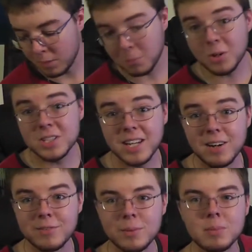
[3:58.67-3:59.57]
more
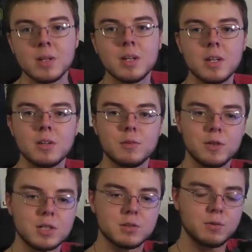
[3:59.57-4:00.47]
styrofoam,
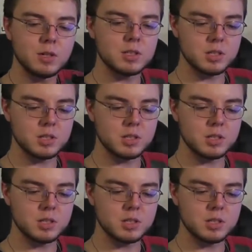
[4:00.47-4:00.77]
fixed front